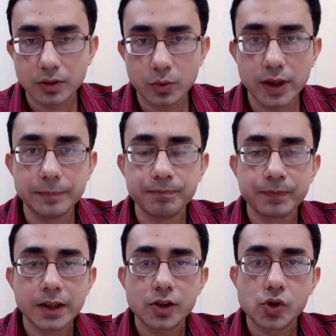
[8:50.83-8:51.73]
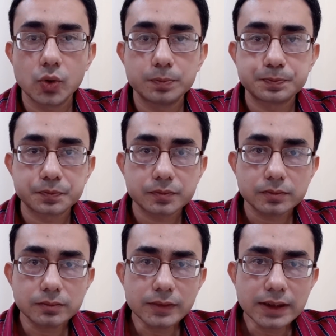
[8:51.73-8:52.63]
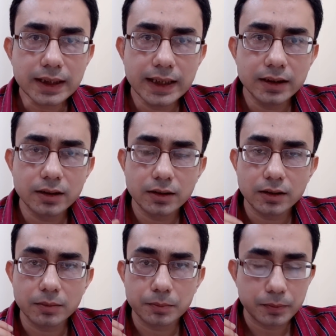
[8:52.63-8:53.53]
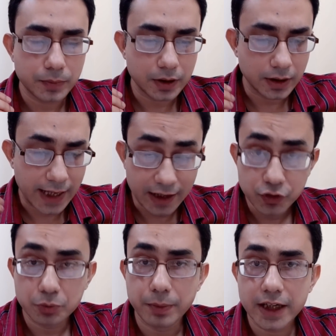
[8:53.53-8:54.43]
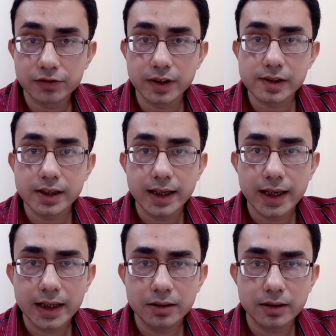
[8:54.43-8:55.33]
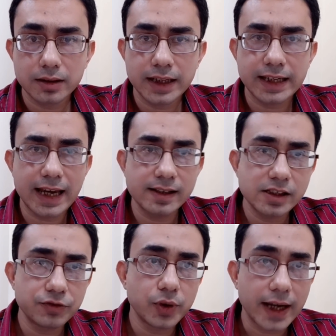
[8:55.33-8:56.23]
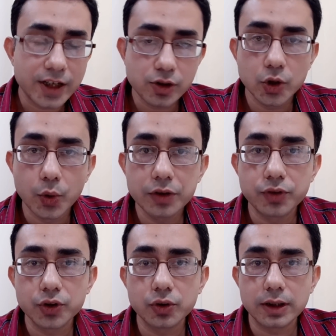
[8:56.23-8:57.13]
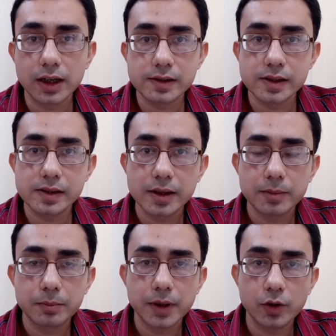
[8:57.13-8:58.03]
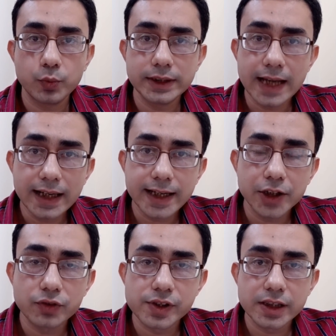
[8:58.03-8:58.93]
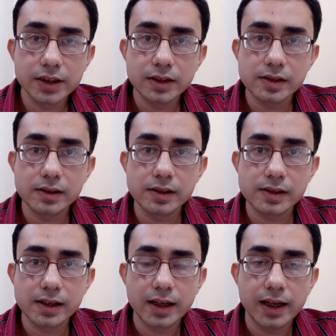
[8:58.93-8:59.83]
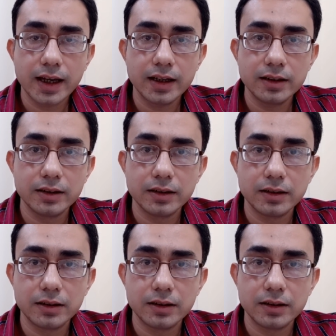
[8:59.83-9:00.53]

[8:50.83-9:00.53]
Okay, so have your breakfast, and like as if you are actually going for your classes with that kind of seriousness and